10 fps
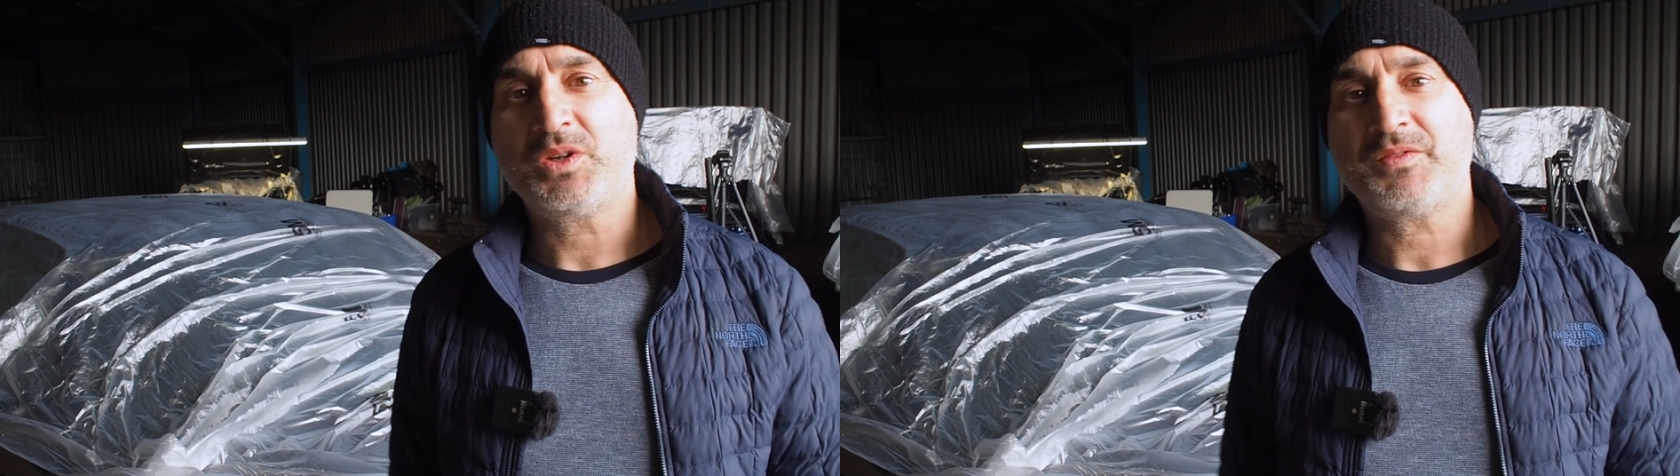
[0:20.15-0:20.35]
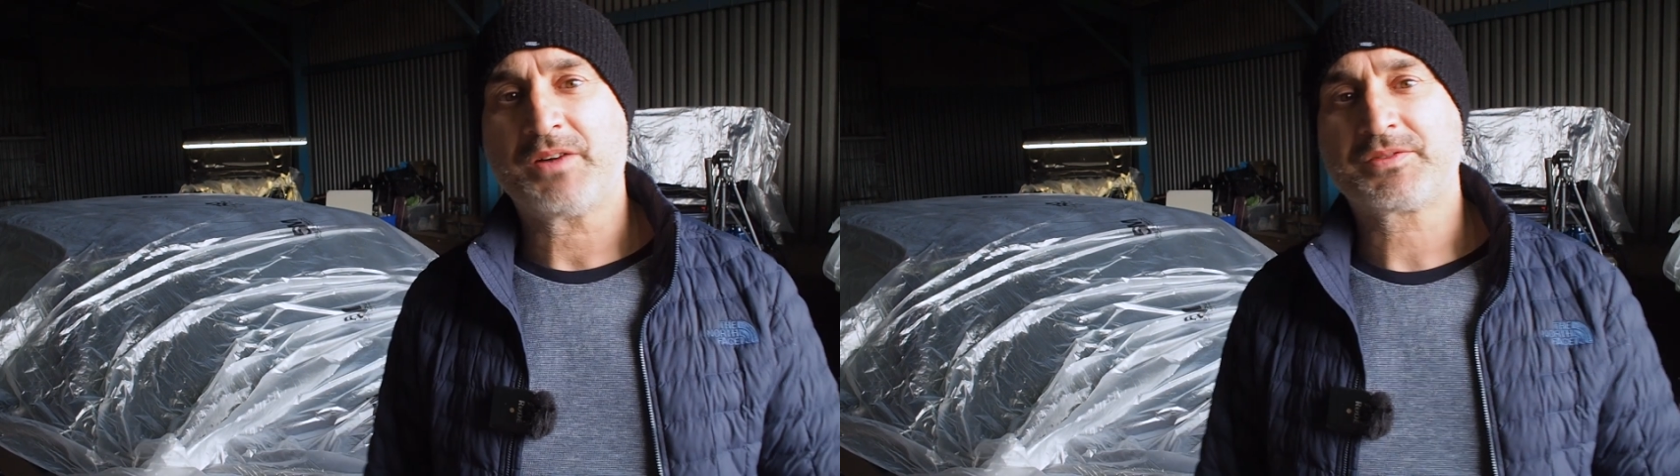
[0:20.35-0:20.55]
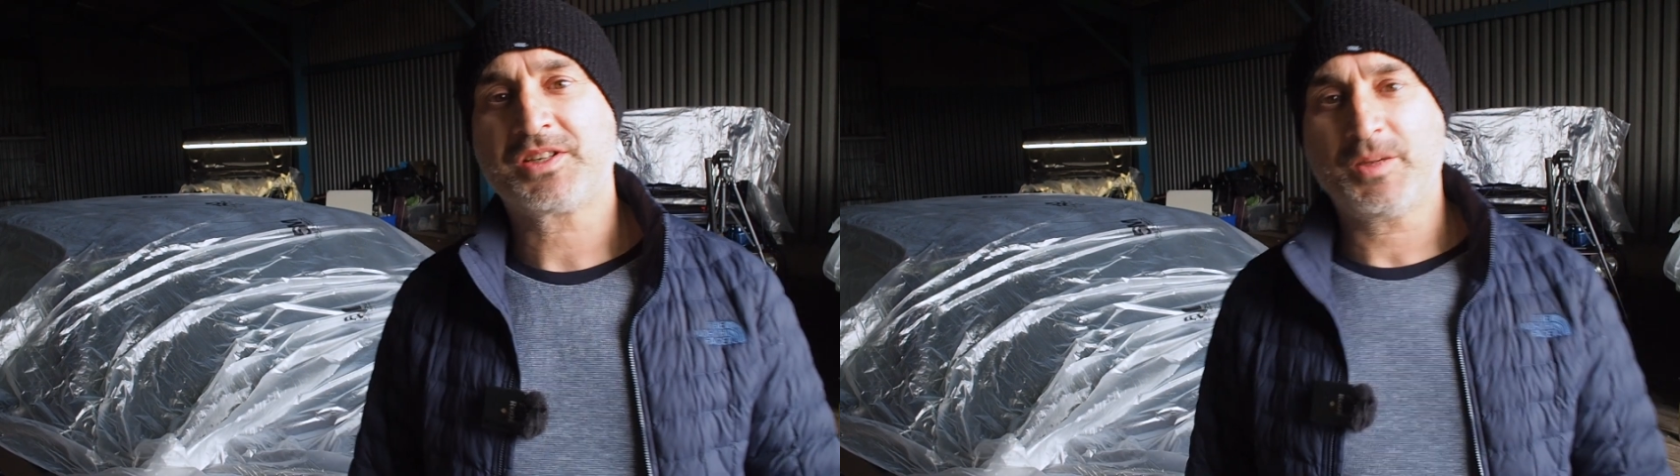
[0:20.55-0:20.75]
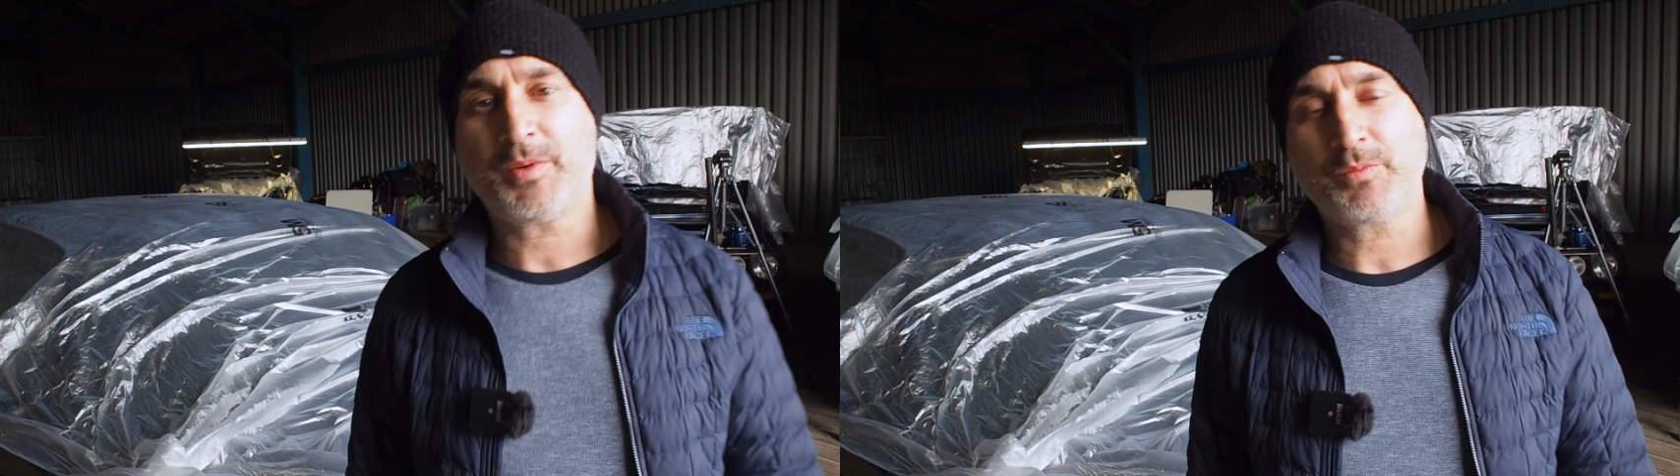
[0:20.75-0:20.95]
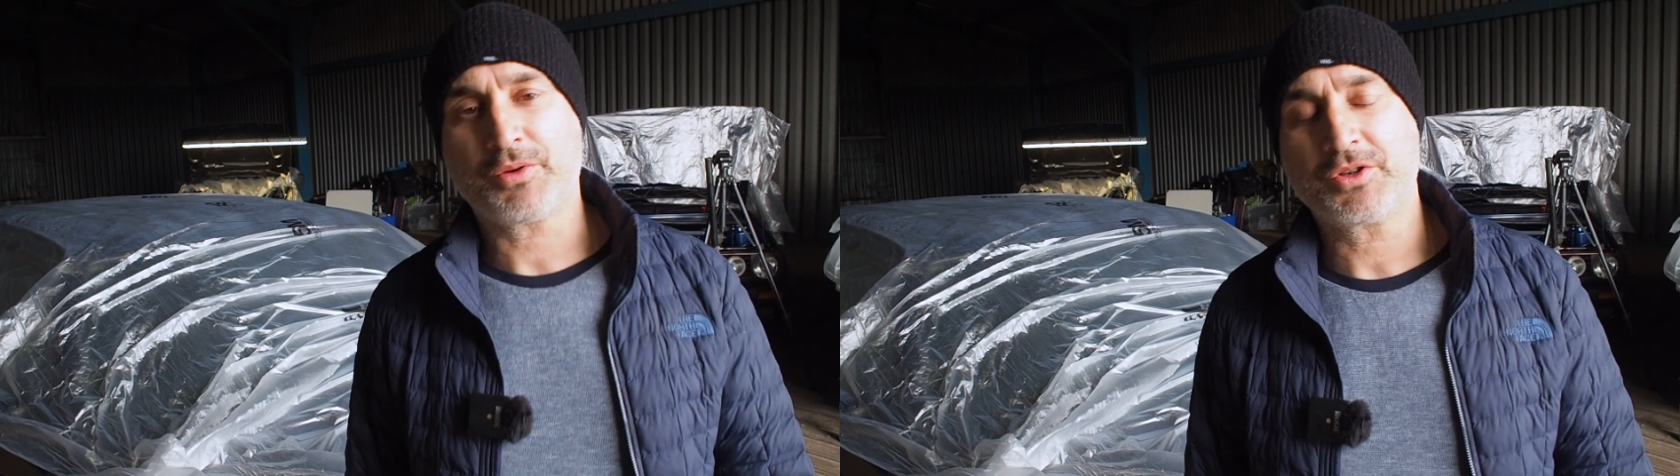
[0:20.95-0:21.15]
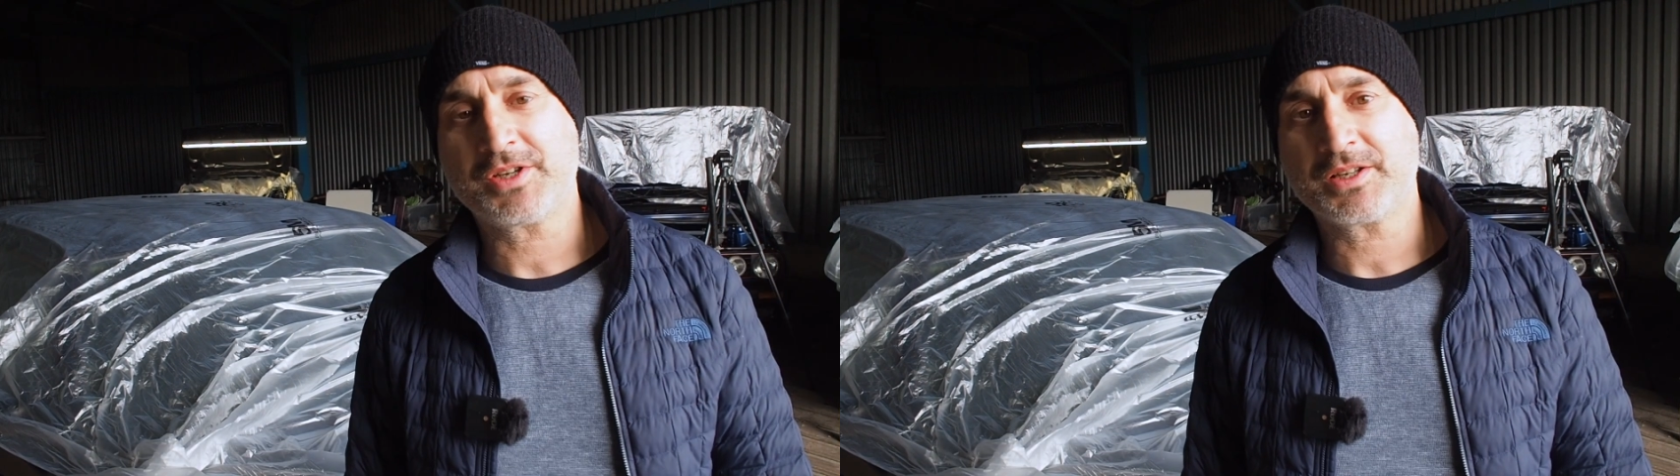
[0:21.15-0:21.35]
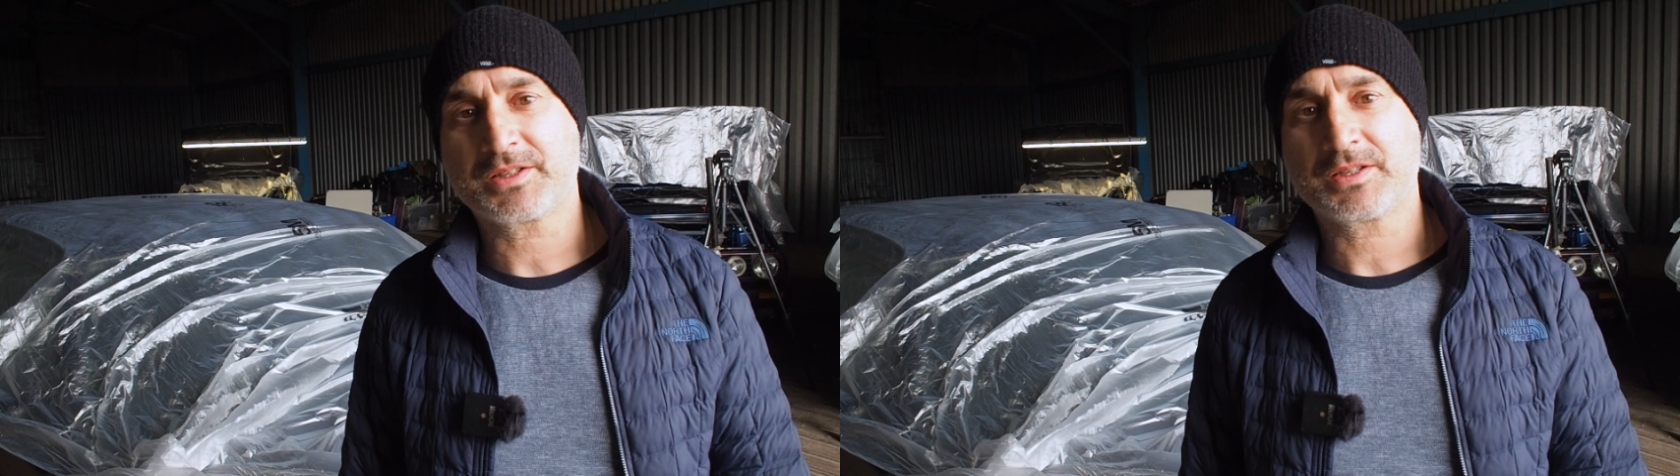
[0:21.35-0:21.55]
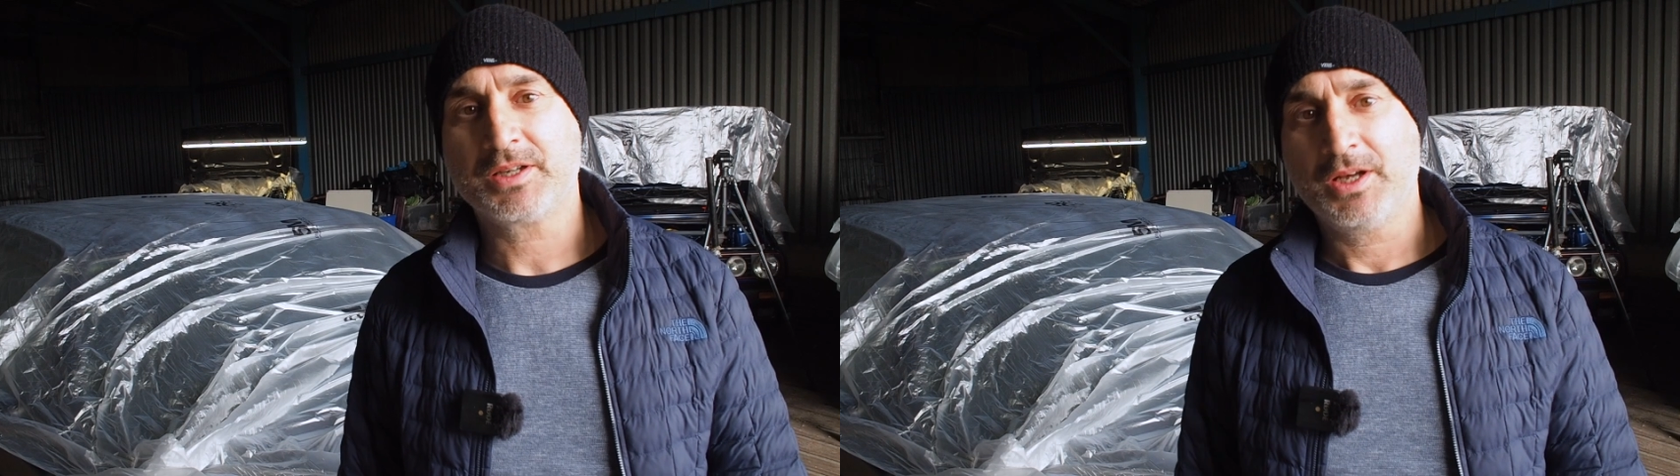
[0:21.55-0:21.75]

valve turbo project